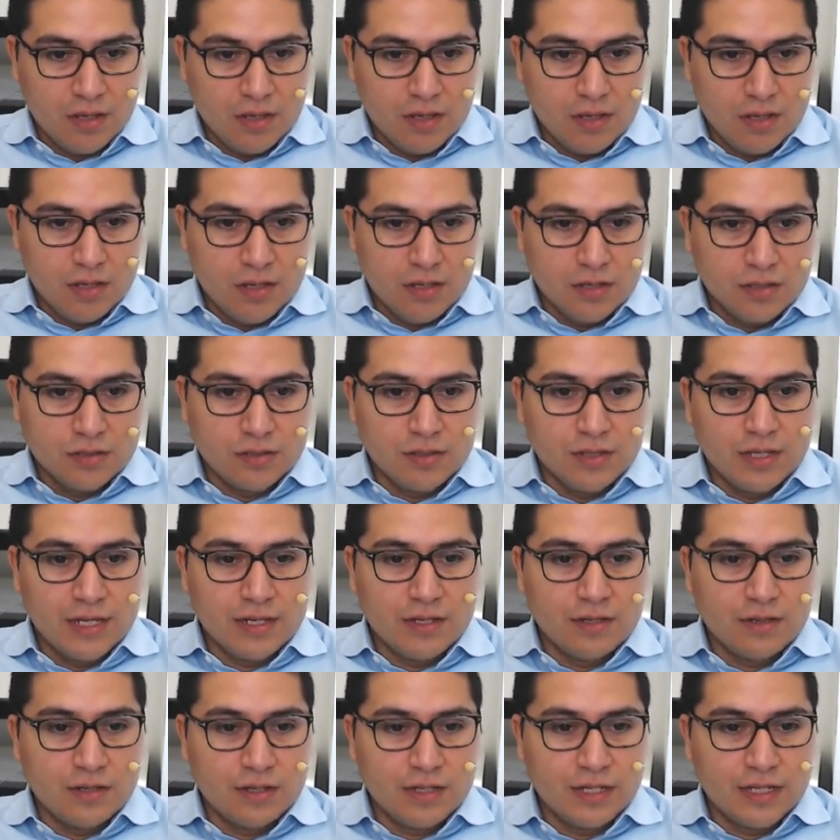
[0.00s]
so then
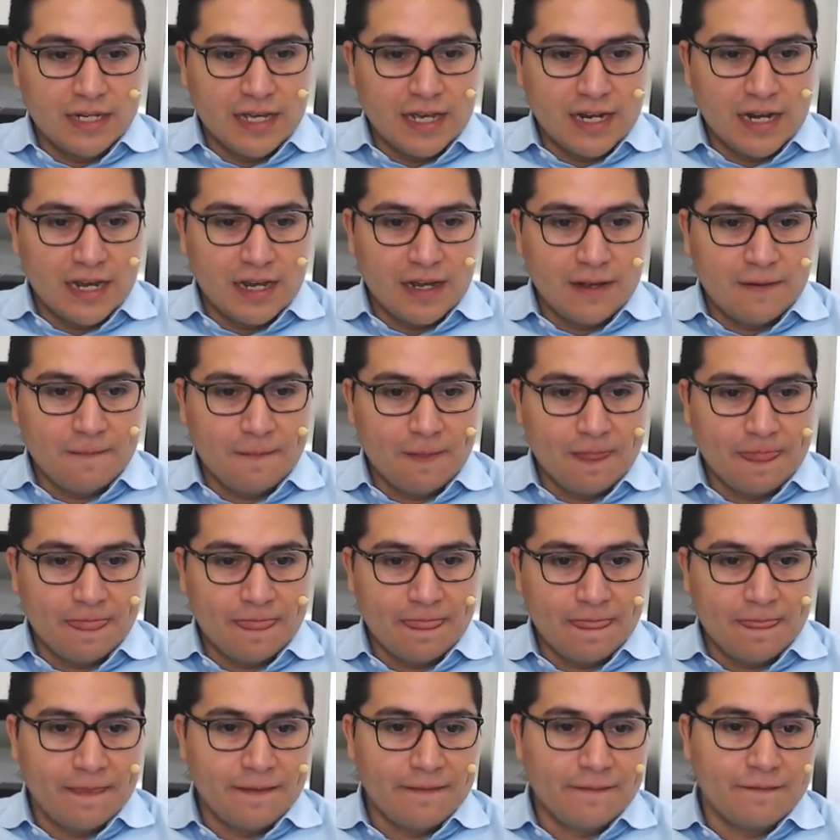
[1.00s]
you're looking at a
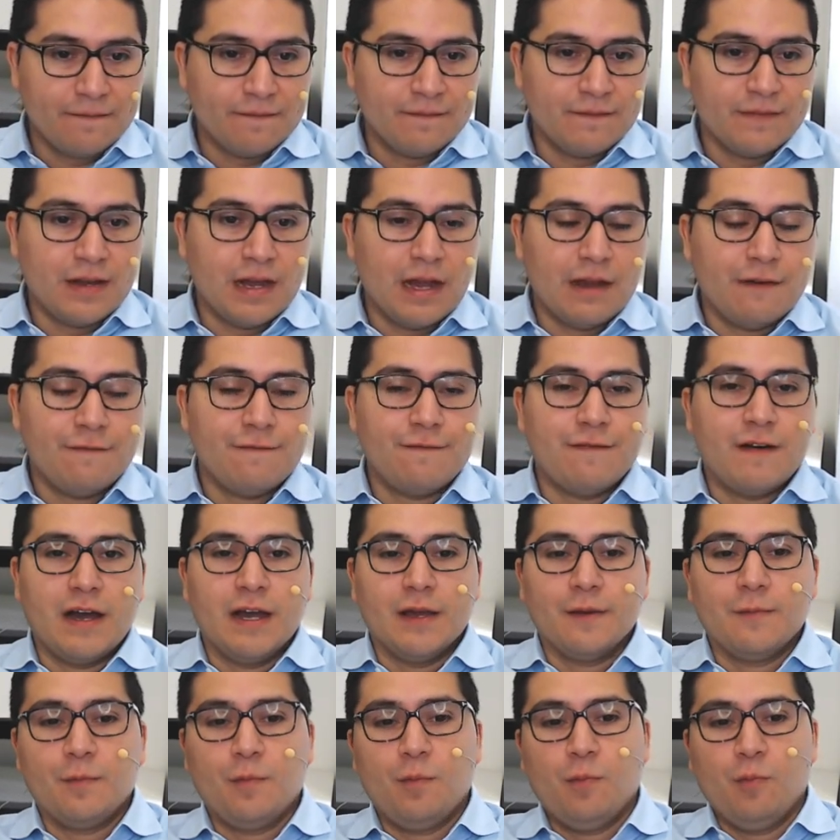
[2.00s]

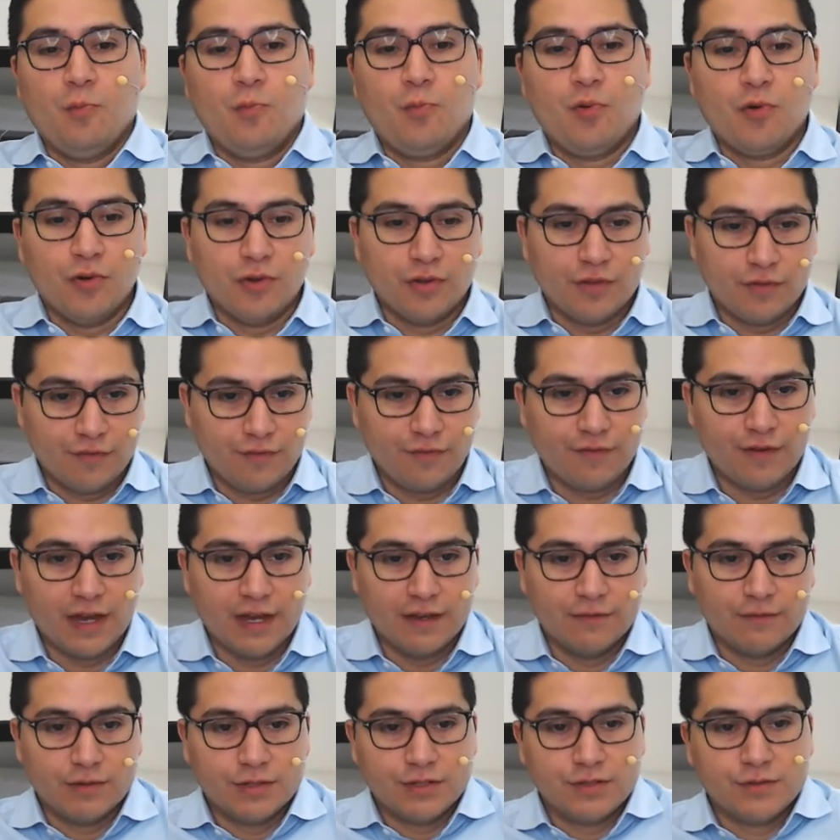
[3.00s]
5.5
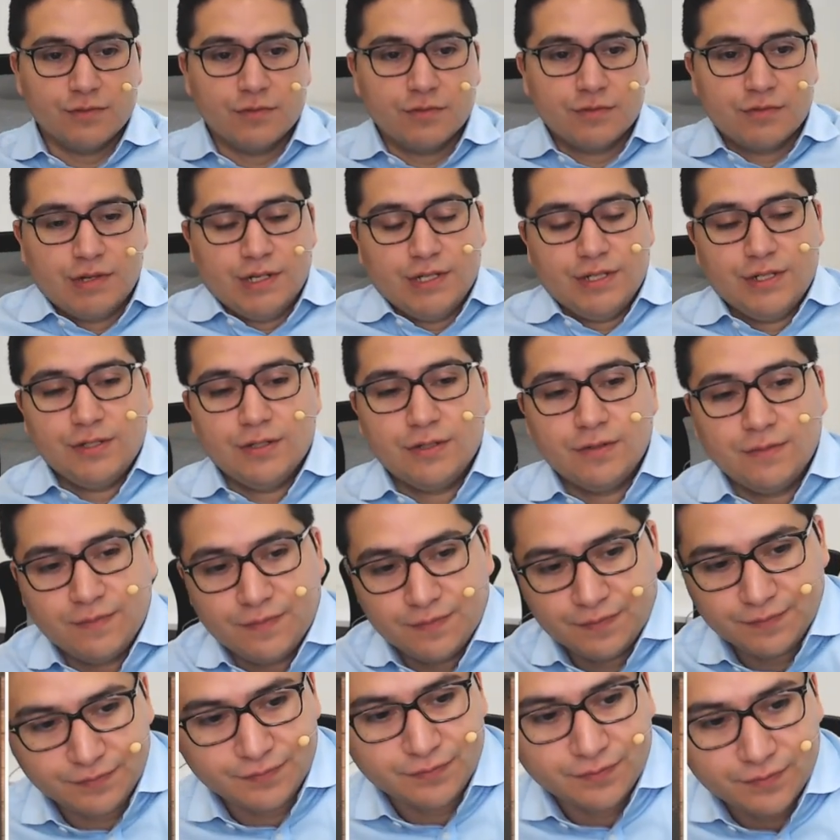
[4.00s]
risk reward ratio.
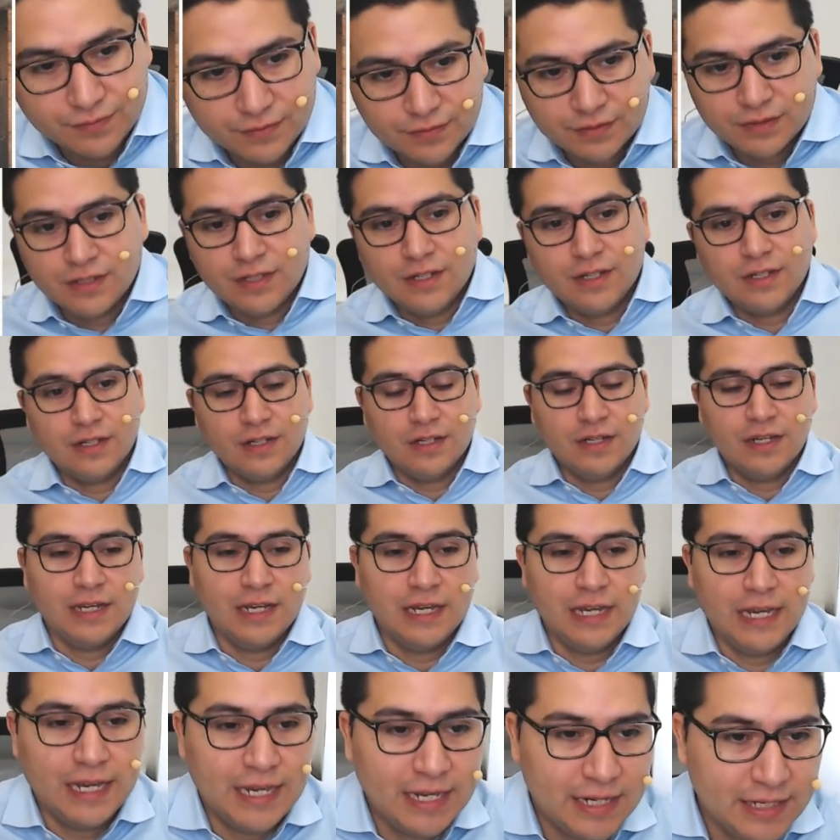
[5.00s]

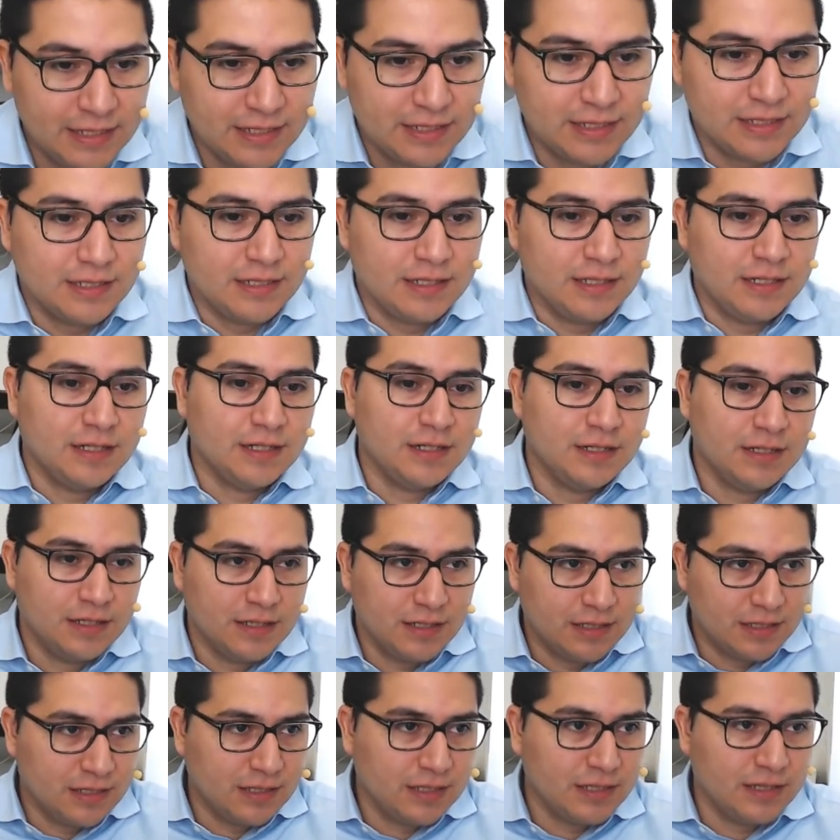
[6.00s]
And
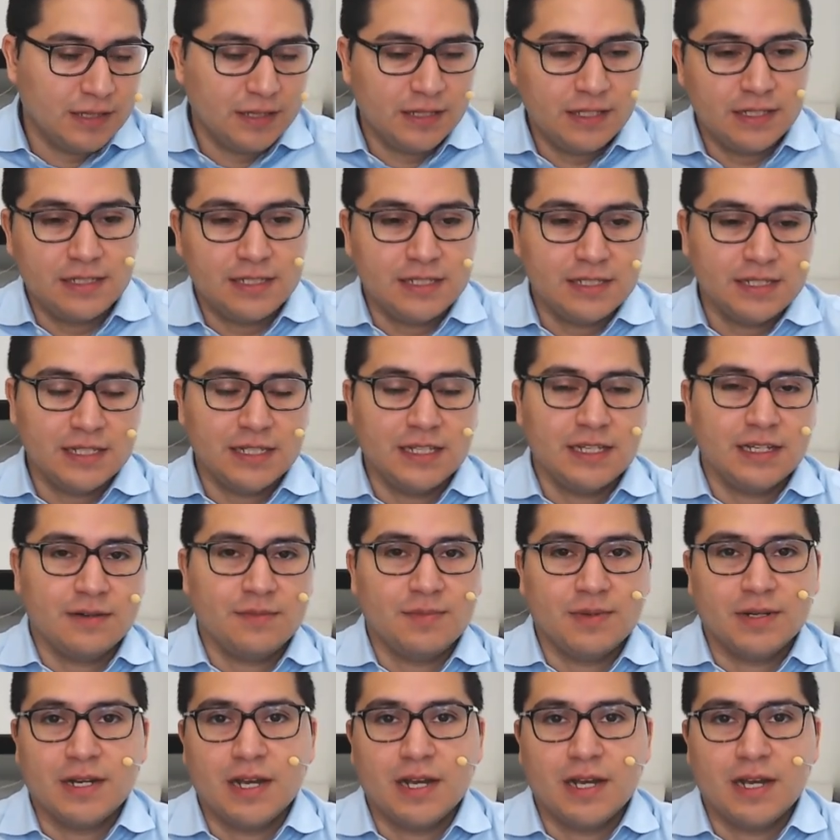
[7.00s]
this is a little bit how